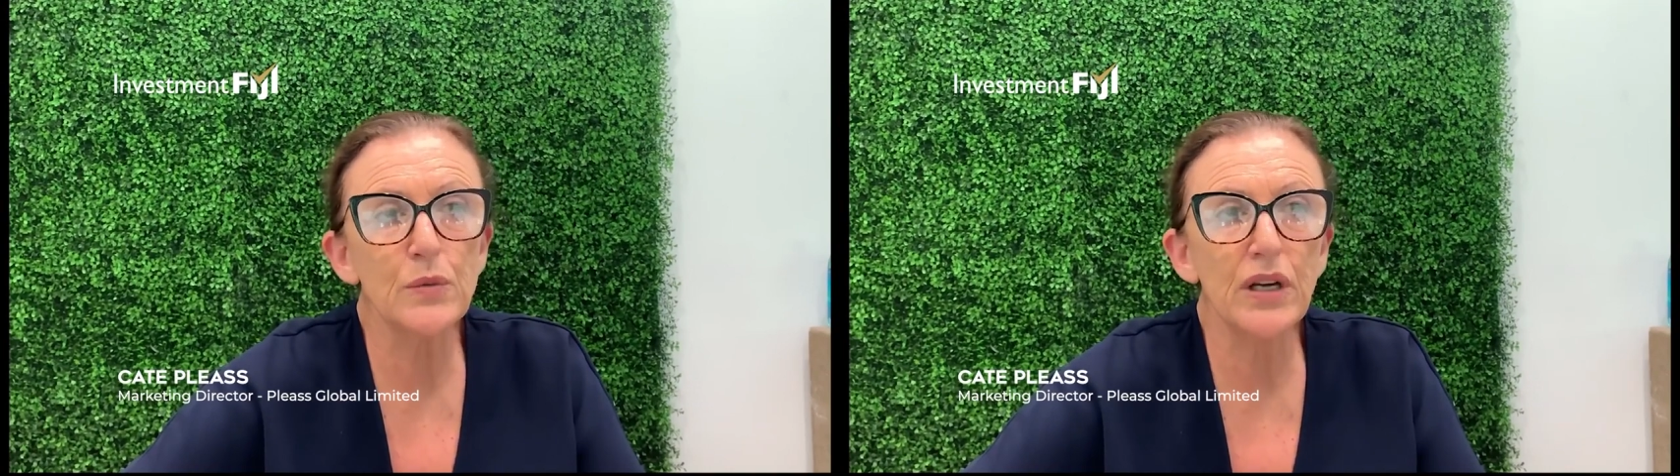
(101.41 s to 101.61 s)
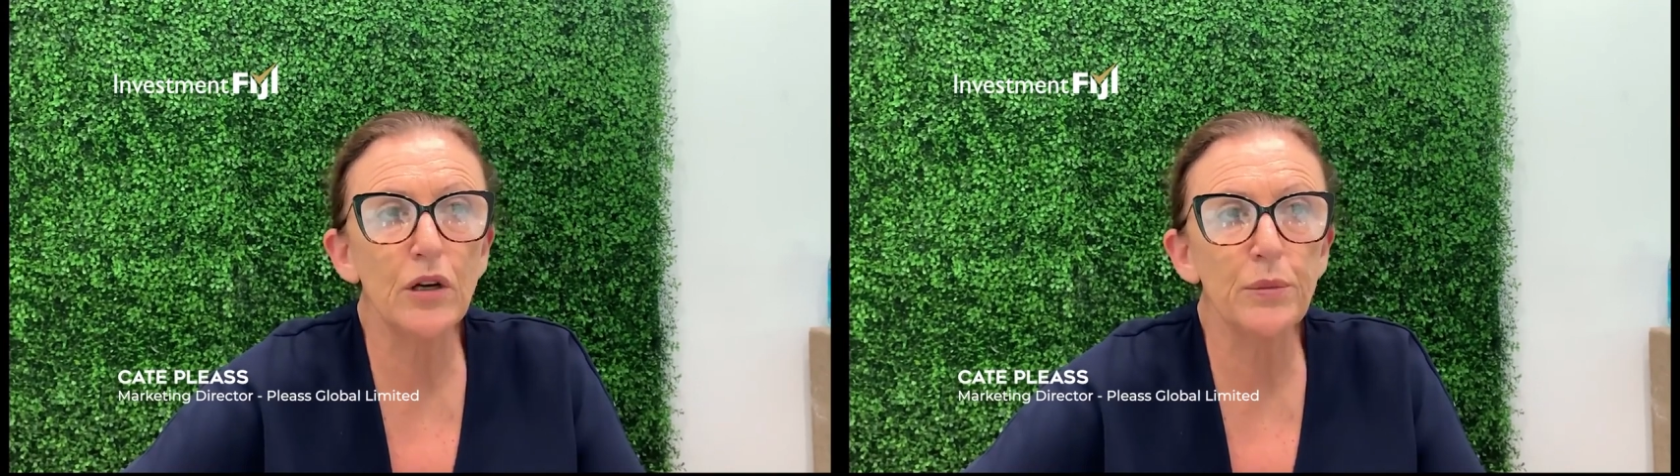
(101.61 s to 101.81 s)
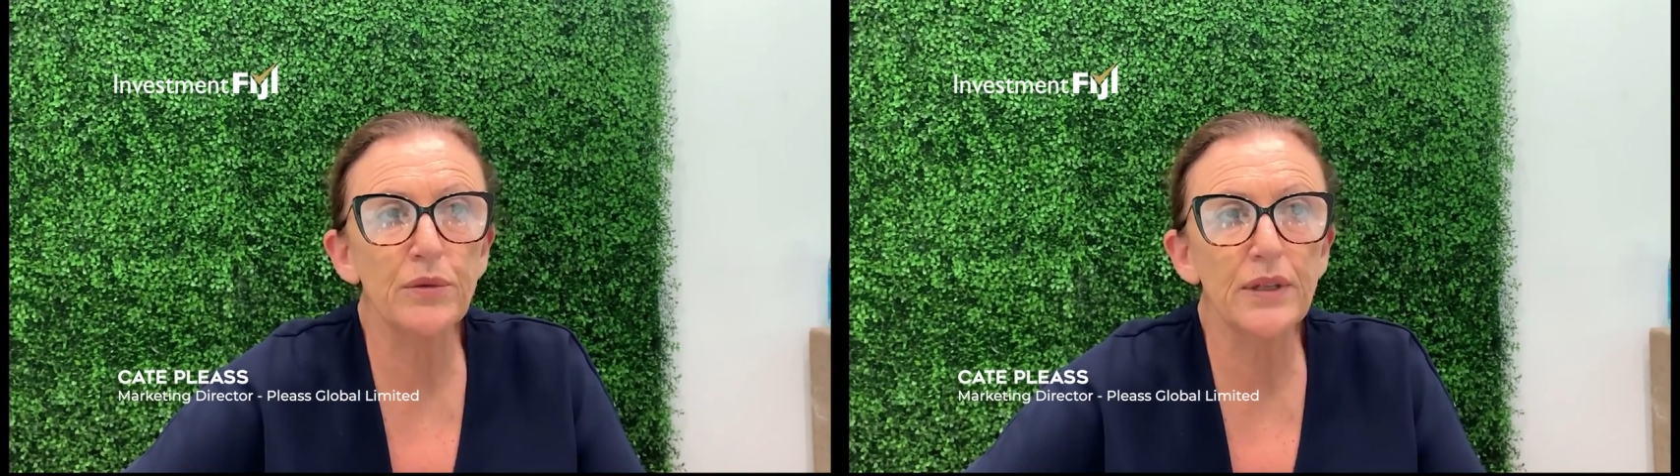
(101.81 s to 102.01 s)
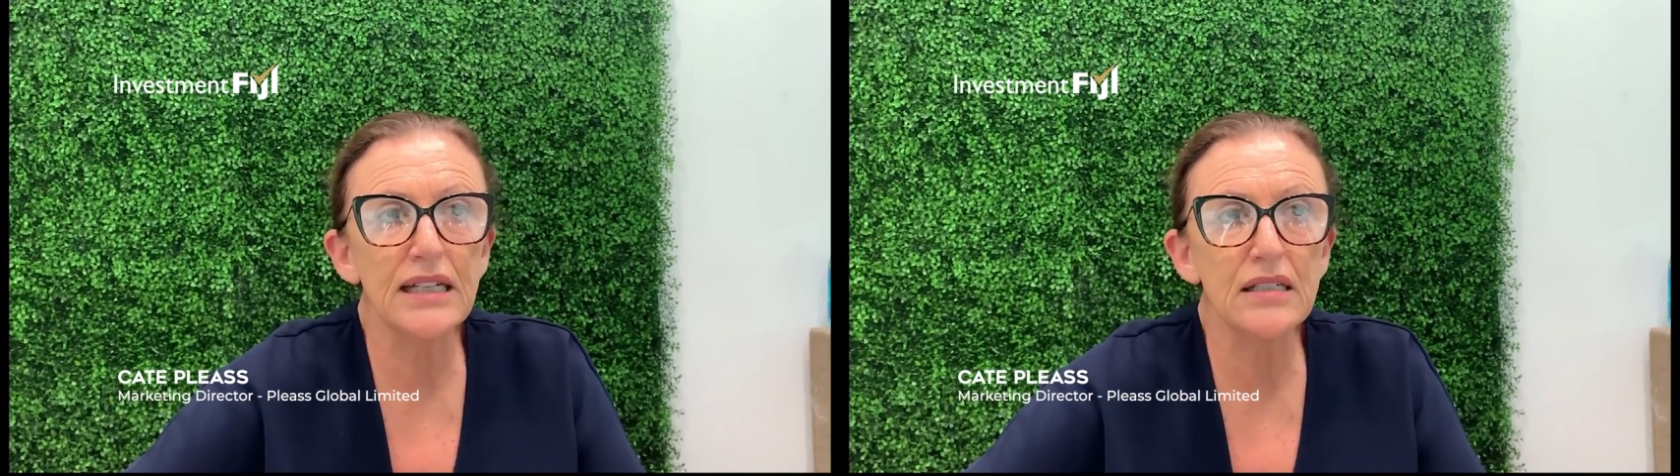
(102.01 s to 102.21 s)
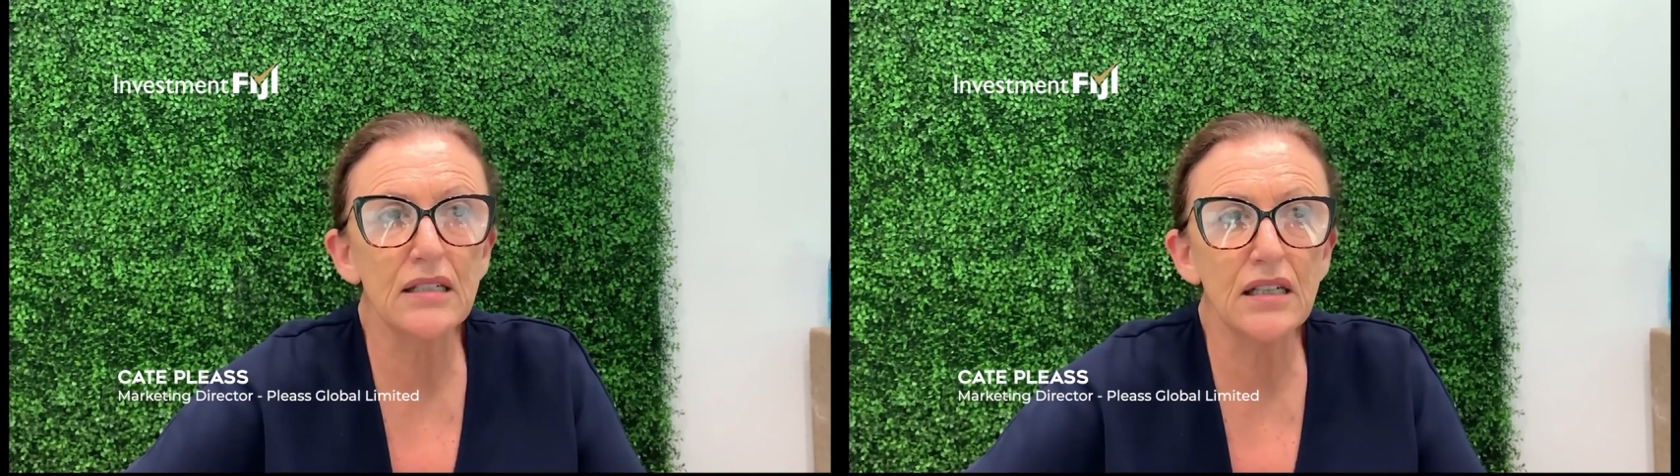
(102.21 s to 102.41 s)
We
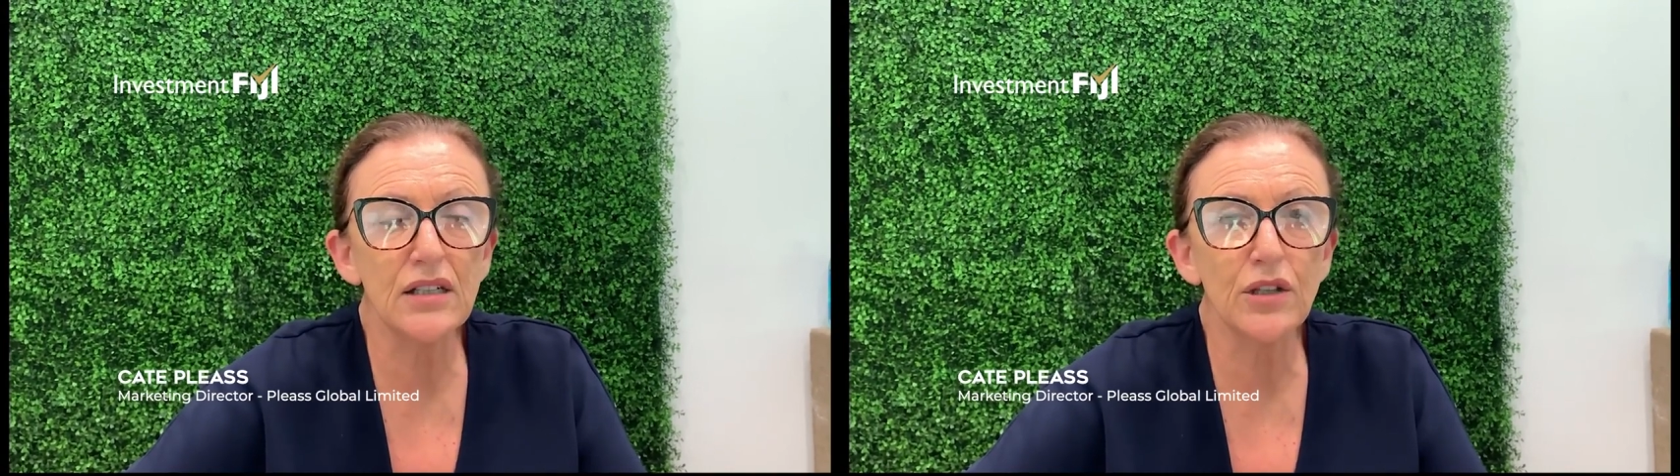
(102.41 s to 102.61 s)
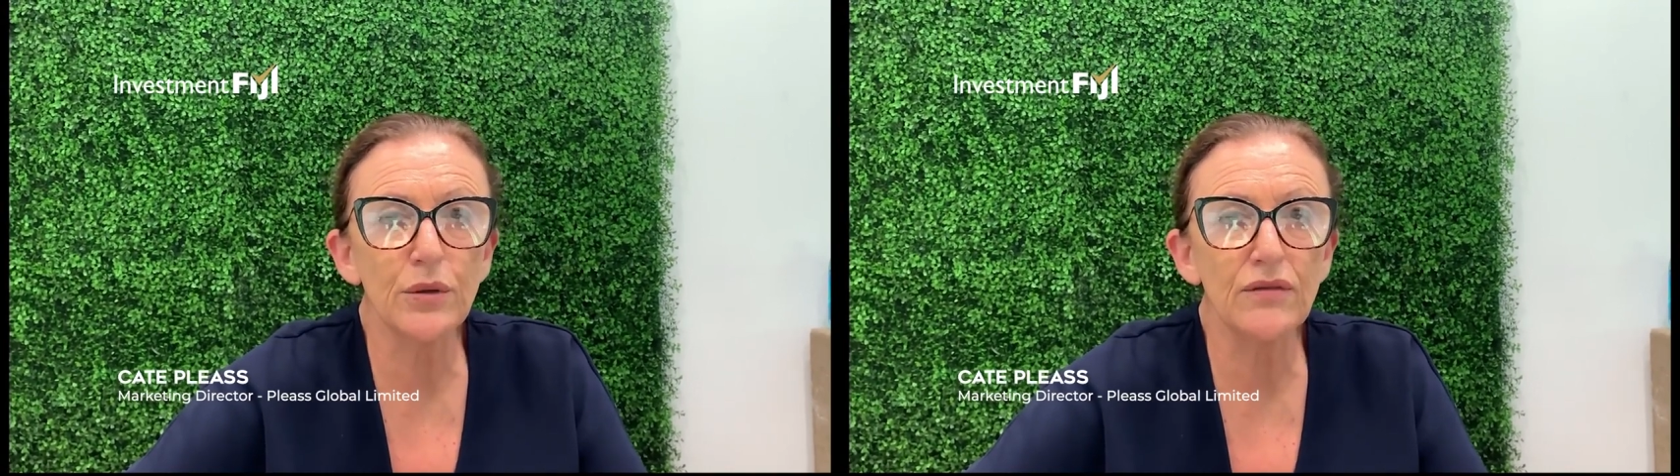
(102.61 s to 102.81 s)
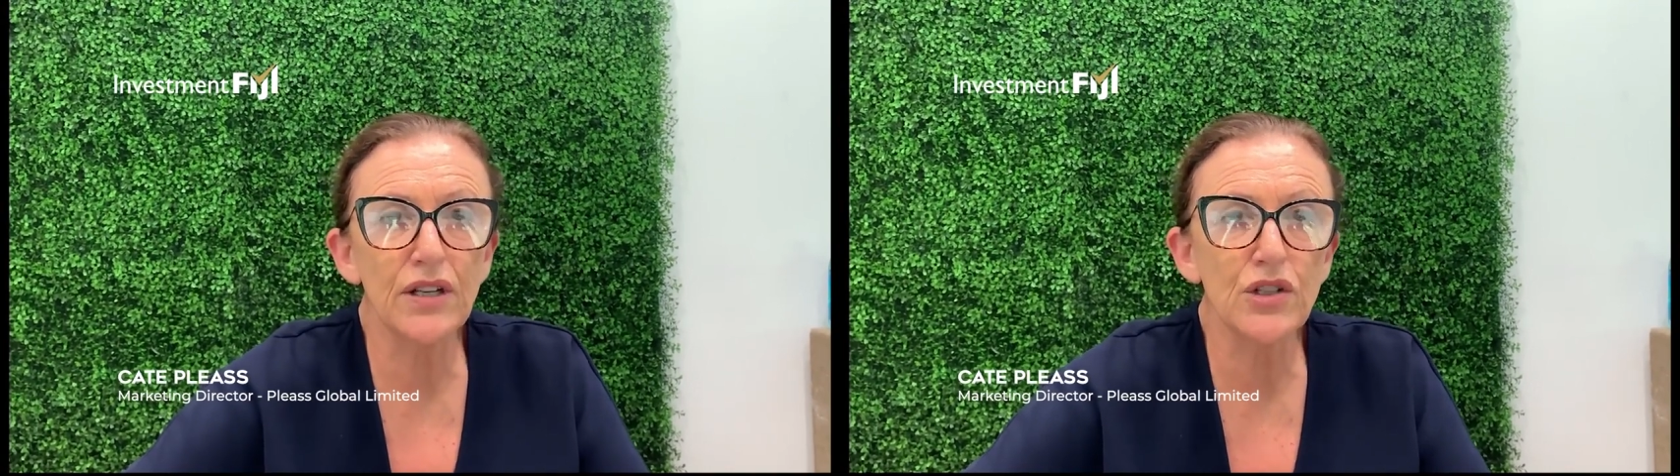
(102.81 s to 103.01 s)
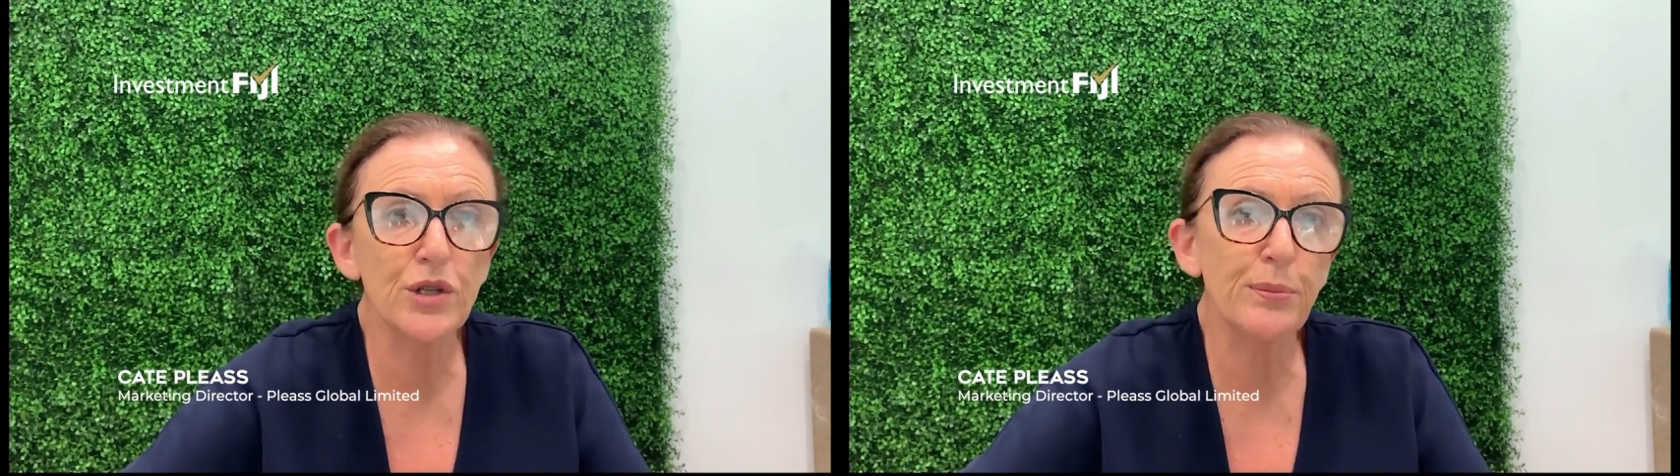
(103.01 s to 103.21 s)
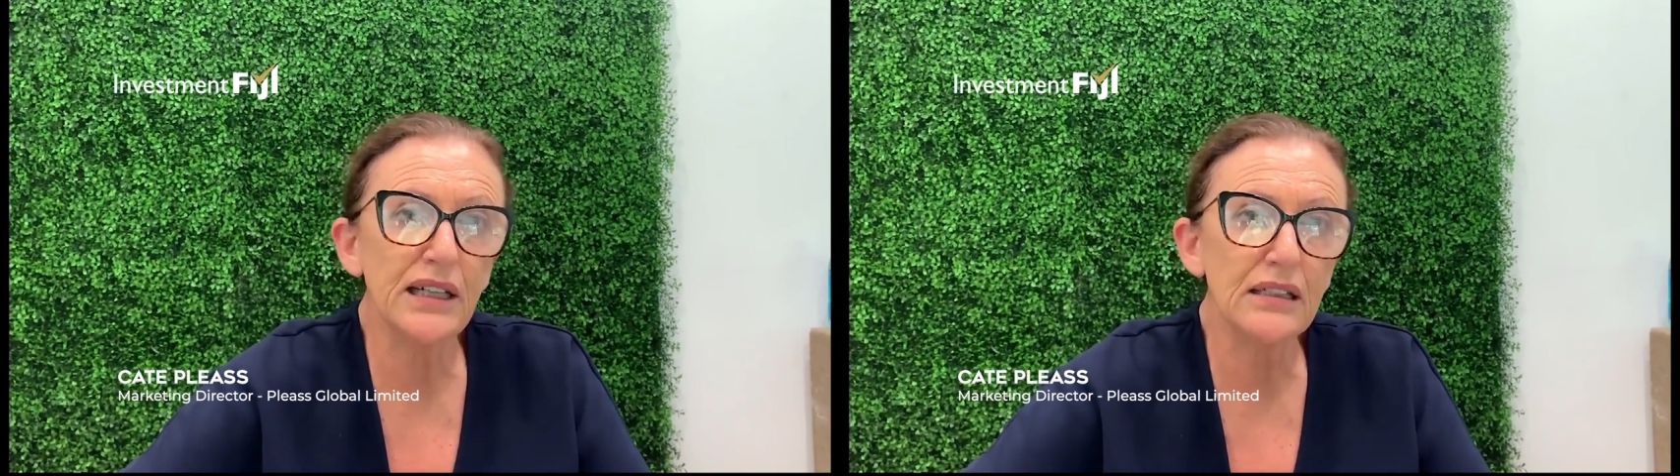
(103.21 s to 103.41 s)
operate an
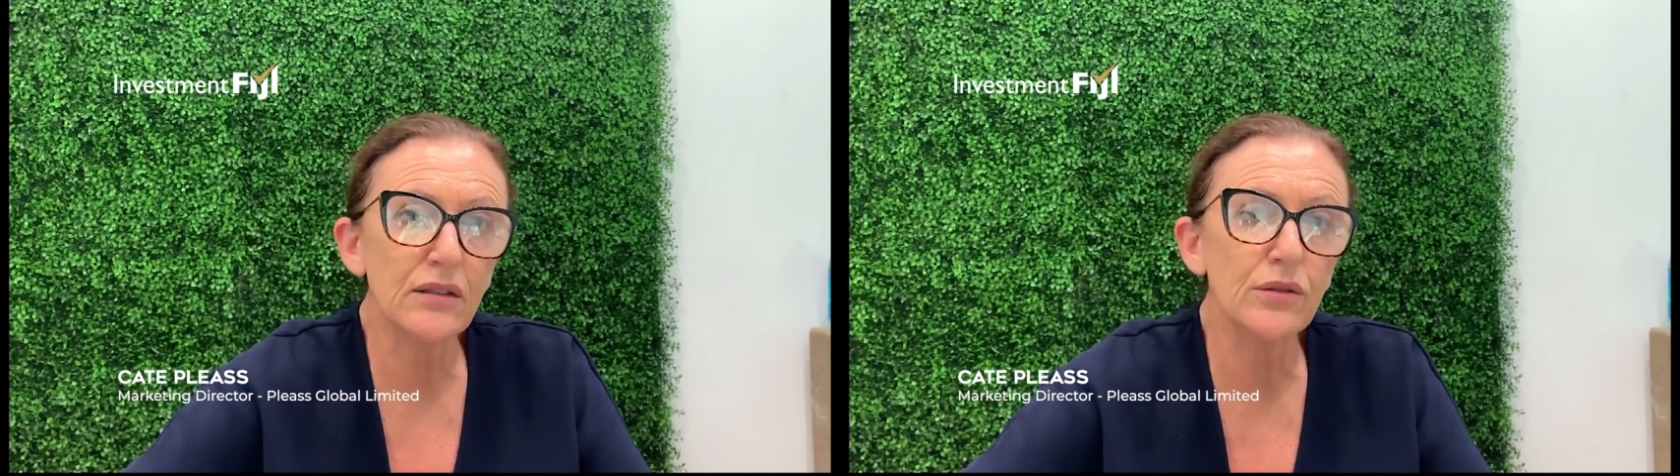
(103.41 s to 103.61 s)
eco-adventure park